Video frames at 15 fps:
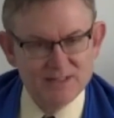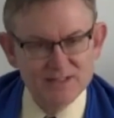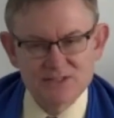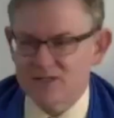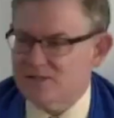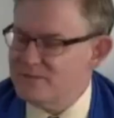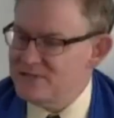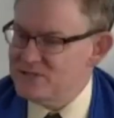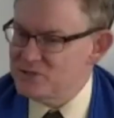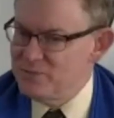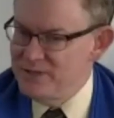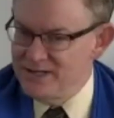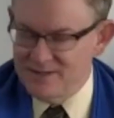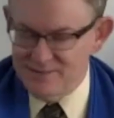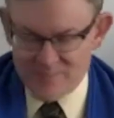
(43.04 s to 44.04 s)
So let me just
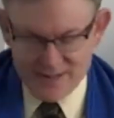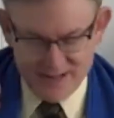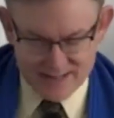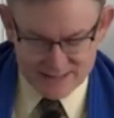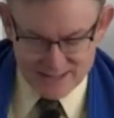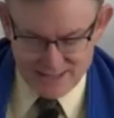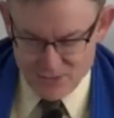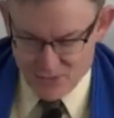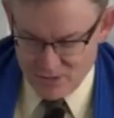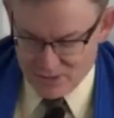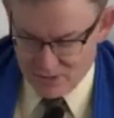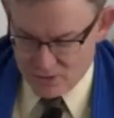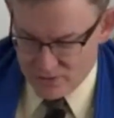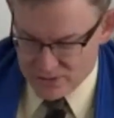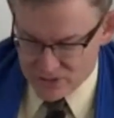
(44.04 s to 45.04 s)
begin by asking you all a
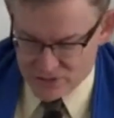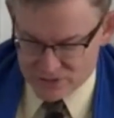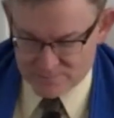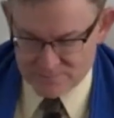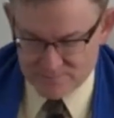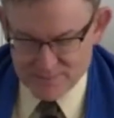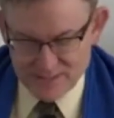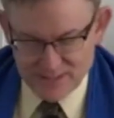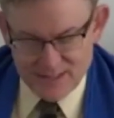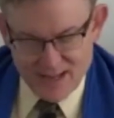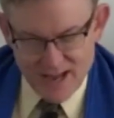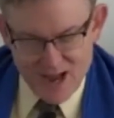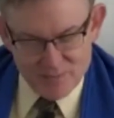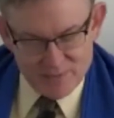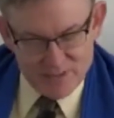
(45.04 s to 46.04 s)
question.
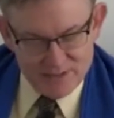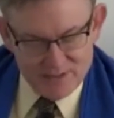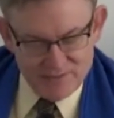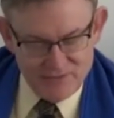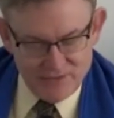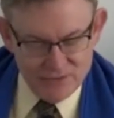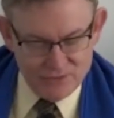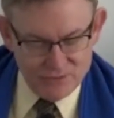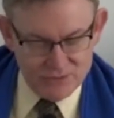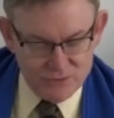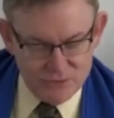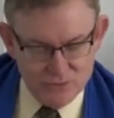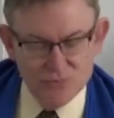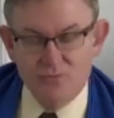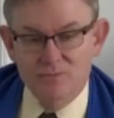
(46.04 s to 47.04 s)
How many of you
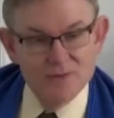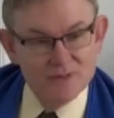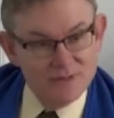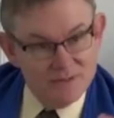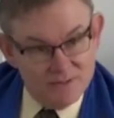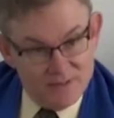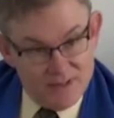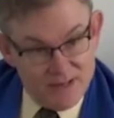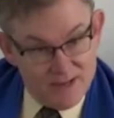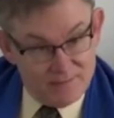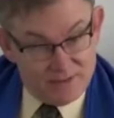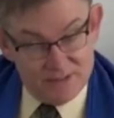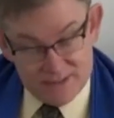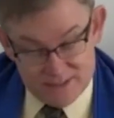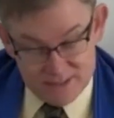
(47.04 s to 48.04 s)
who
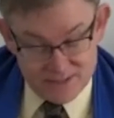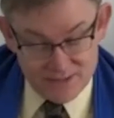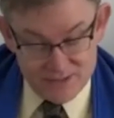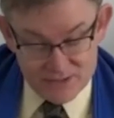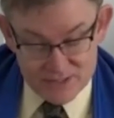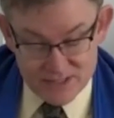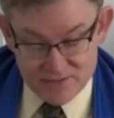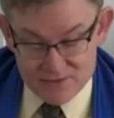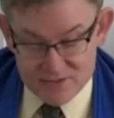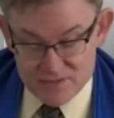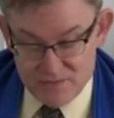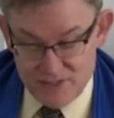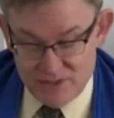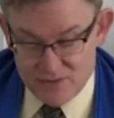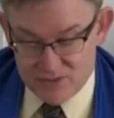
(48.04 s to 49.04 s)
consider yourselves to
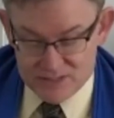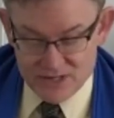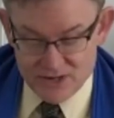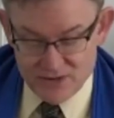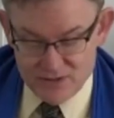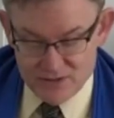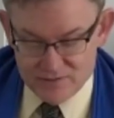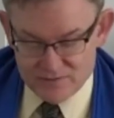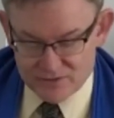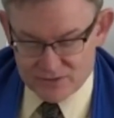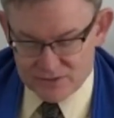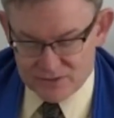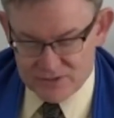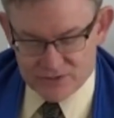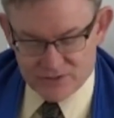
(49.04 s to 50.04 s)
be Unitarian
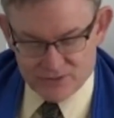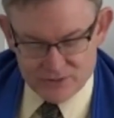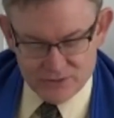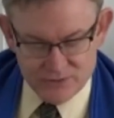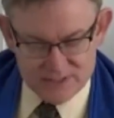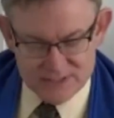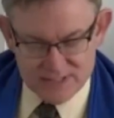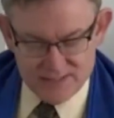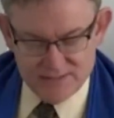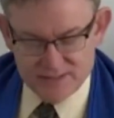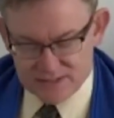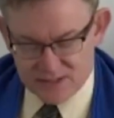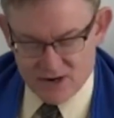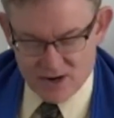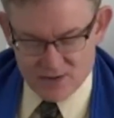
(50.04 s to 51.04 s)
Universalists or who attend
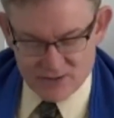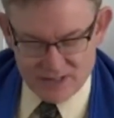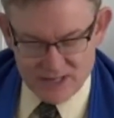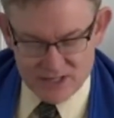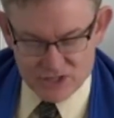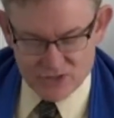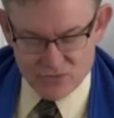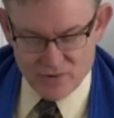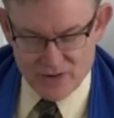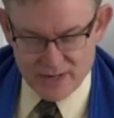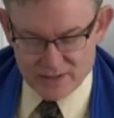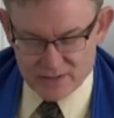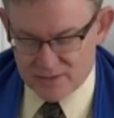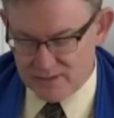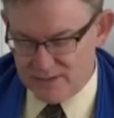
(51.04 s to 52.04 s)
this congregation
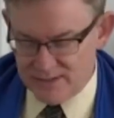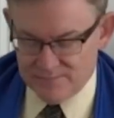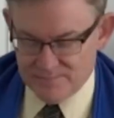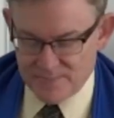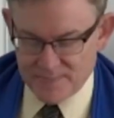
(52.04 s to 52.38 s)
regularly